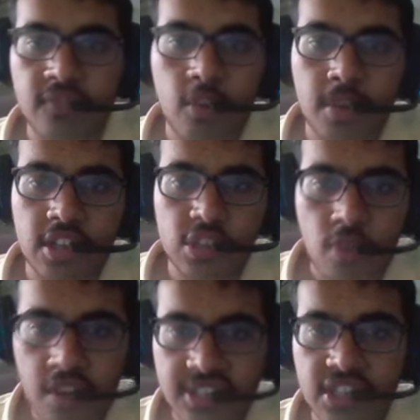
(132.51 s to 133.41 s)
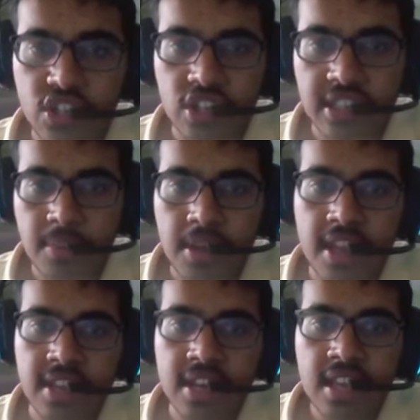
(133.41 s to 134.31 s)
for because they were essentially
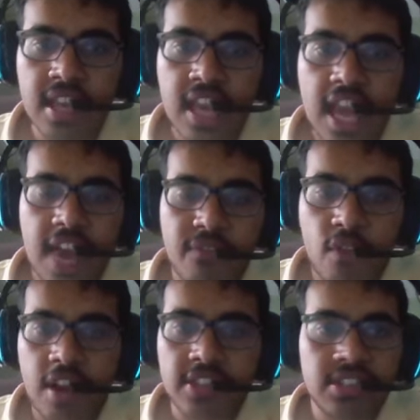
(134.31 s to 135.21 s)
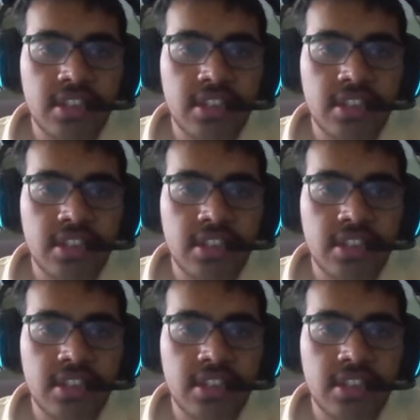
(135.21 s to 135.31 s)
eliminated. And France...